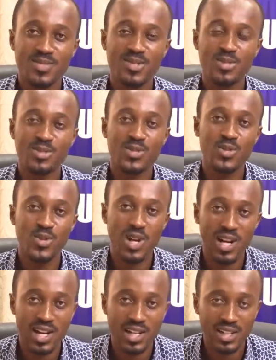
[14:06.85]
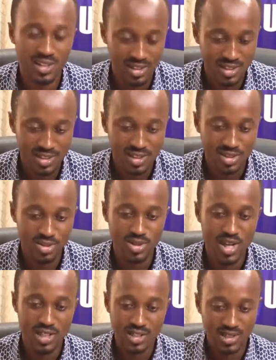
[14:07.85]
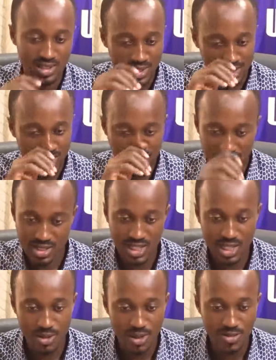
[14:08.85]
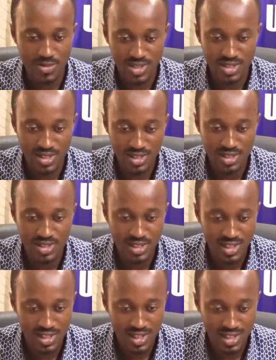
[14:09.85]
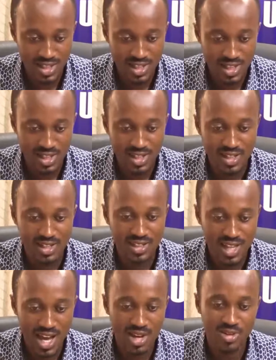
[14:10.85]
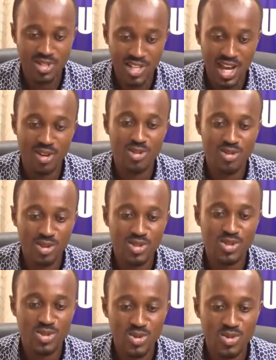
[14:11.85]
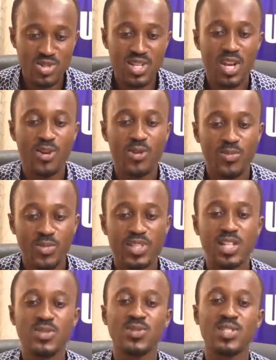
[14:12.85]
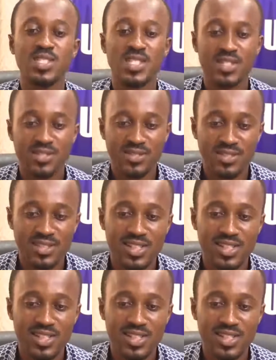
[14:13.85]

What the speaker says: Those of you who are good at this Sakawa business, thou shalt not use a computer to steal.